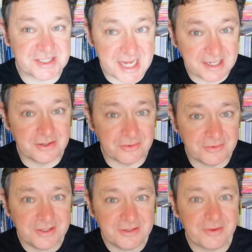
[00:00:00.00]

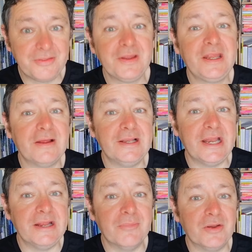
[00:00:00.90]
tackle when thinking about
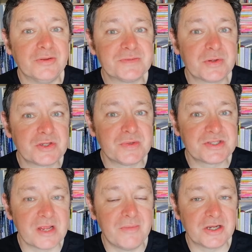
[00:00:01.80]
linear monuments, because we
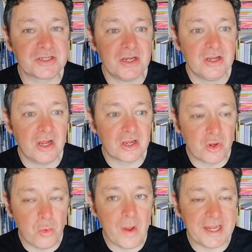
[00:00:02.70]
so much
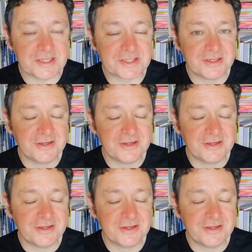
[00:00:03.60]
equate